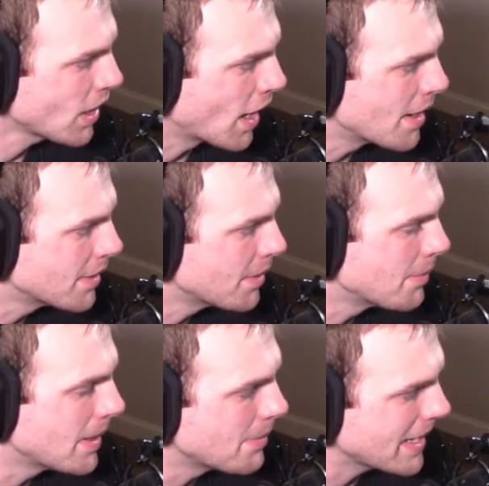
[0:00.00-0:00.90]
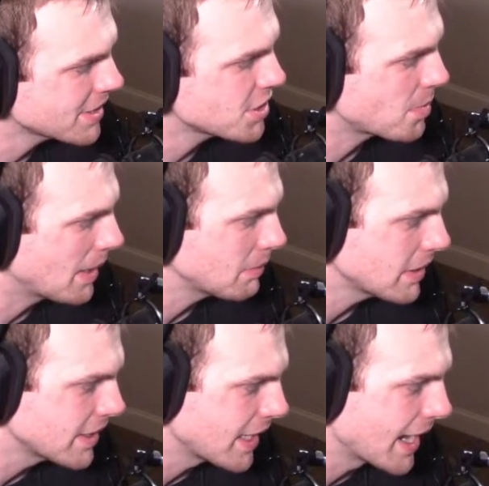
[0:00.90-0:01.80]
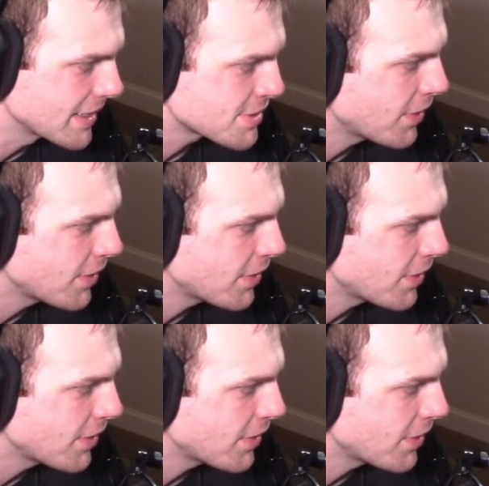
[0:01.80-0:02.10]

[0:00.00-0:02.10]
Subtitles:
All right, Baxter's probably the guy that's